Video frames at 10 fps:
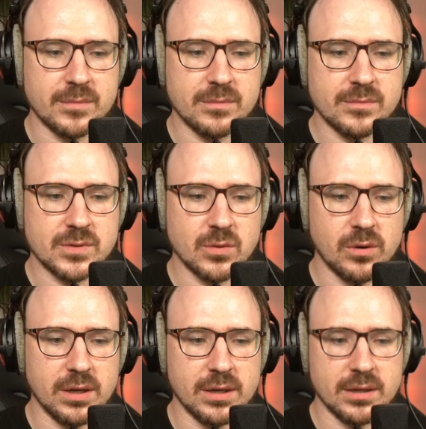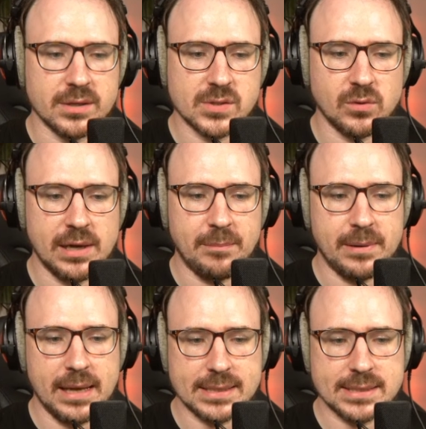Solar
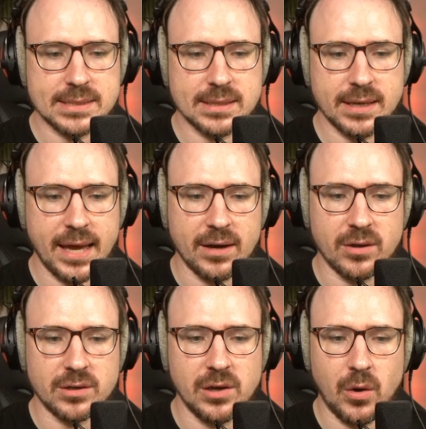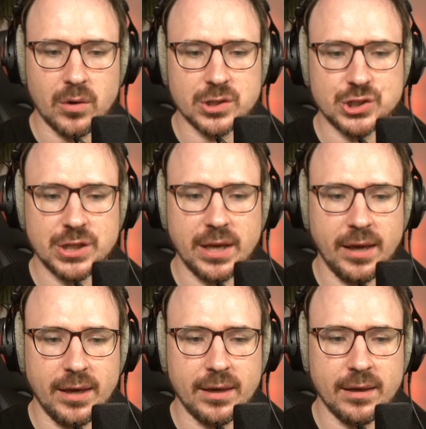Plus cannot launch
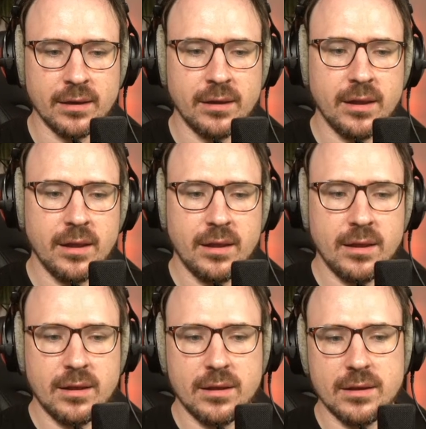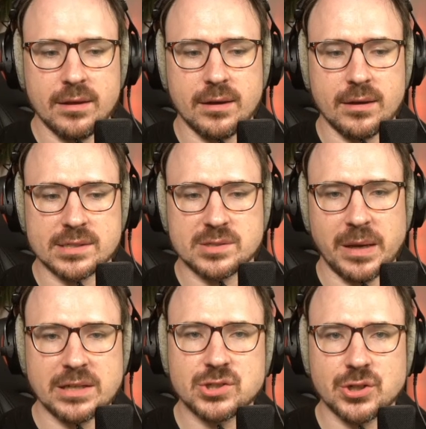a
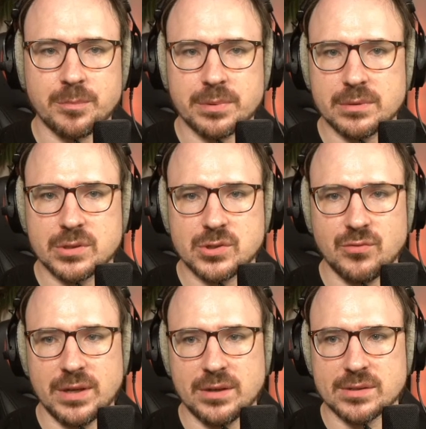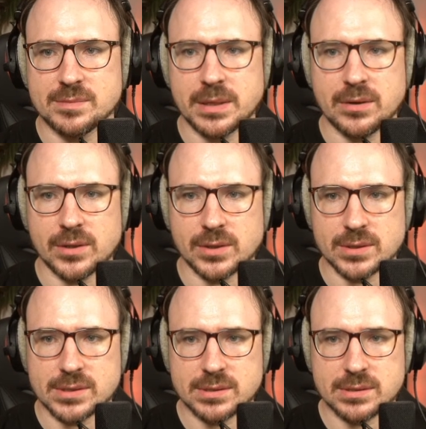spaceship to Venus
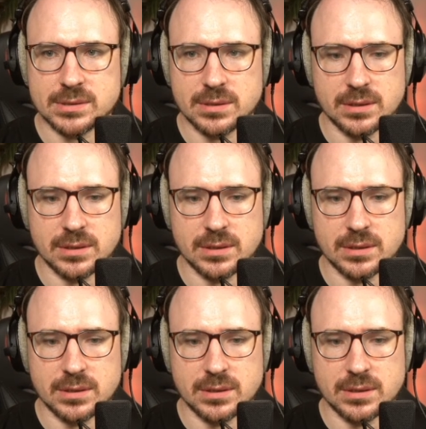because